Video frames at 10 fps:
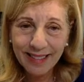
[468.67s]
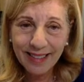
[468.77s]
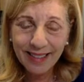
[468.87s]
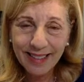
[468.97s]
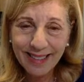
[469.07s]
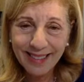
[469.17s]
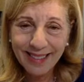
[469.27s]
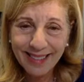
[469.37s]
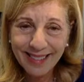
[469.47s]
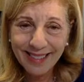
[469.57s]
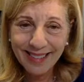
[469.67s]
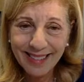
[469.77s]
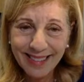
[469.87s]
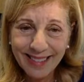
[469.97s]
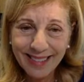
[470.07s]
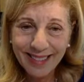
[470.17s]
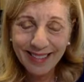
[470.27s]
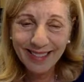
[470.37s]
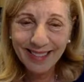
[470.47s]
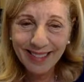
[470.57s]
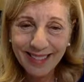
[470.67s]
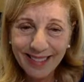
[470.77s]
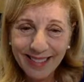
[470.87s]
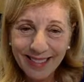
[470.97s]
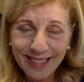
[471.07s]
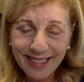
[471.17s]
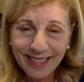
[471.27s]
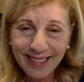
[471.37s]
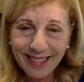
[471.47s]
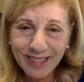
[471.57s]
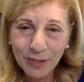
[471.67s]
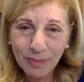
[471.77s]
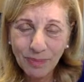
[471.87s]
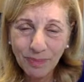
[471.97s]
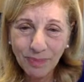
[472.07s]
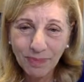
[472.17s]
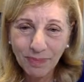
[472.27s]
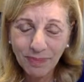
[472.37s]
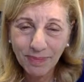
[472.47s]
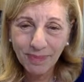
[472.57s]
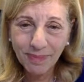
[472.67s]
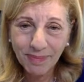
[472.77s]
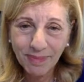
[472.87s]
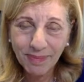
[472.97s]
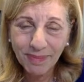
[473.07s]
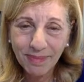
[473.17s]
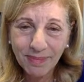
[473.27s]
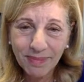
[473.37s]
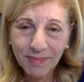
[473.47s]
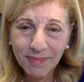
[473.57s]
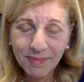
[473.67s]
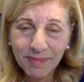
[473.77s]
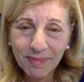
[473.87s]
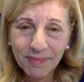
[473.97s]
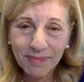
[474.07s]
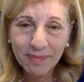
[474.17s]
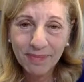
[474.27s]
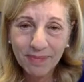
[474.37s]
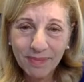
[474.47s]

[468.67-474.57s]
No words are spoken by the person on screen.